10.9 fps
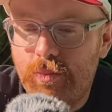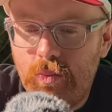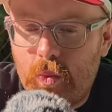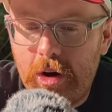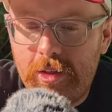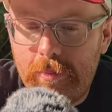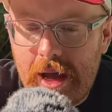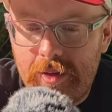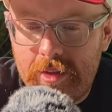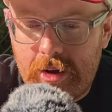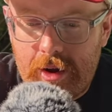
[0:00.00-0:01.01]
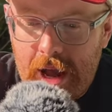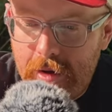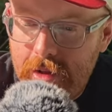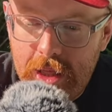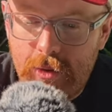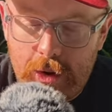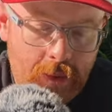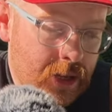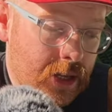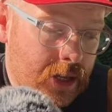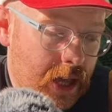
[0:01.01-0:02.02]
Where's the balancer? I really don't know.
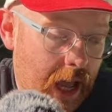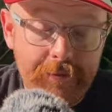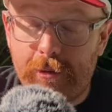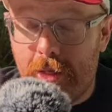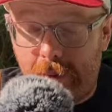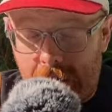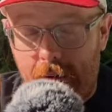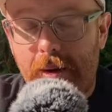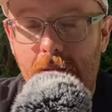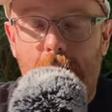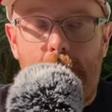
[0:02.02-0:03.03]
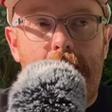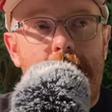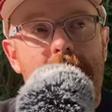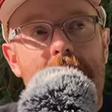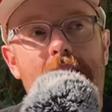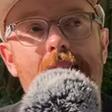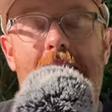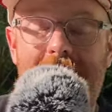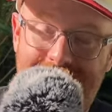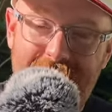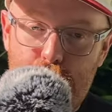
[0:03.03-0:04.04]
And for the record, by the way, when I say
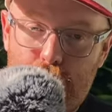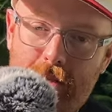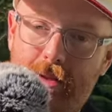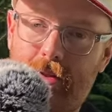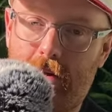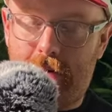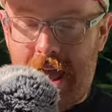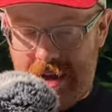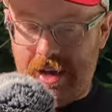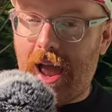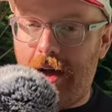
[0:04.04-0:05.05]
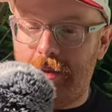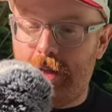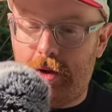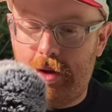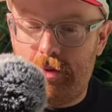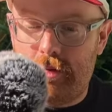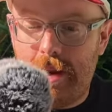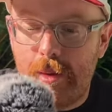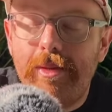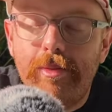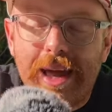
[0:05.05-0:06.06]
technicians or technicality on an instrument, I
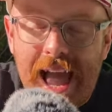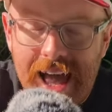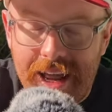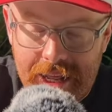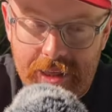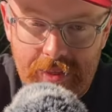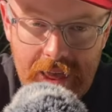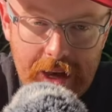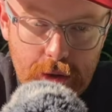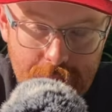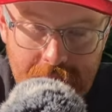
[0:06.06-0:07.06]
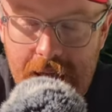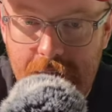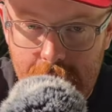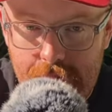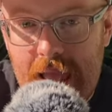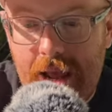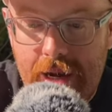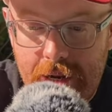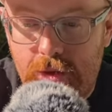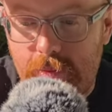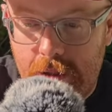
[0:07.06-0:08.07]
mean mechanics, the actual mechanics of playing an
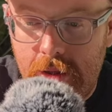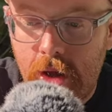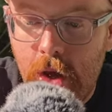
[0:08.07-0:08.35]
instrument.